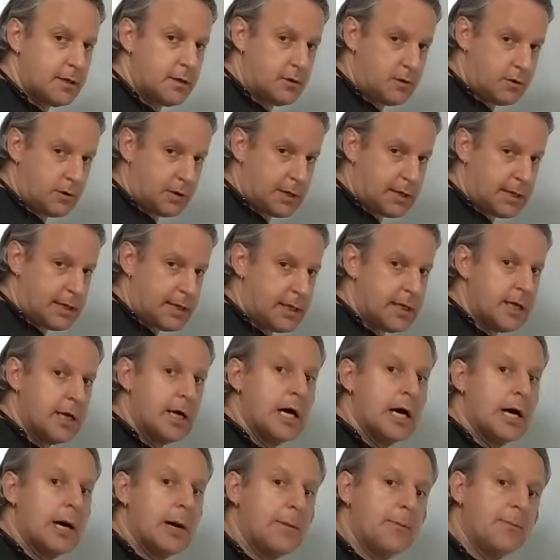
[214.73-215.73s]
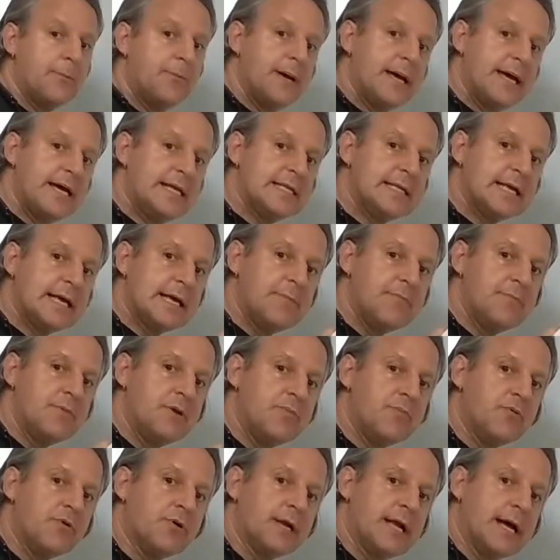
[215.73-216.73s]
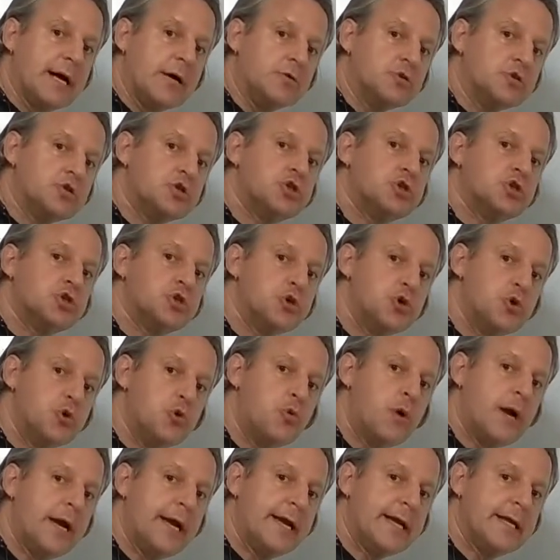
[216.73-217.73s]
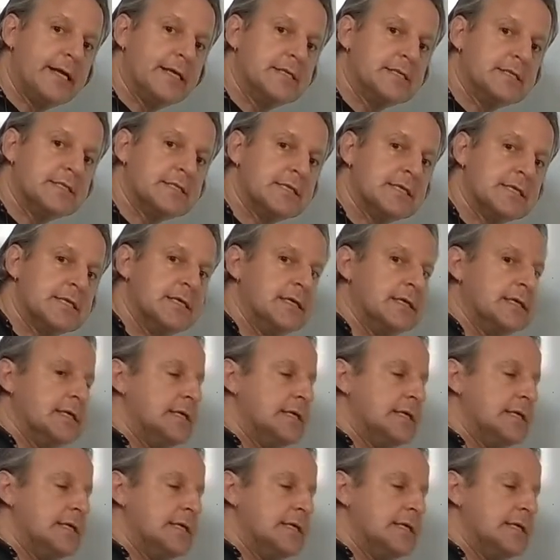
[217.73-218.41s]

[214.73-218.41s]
okay, a bait can be pronounced two ways.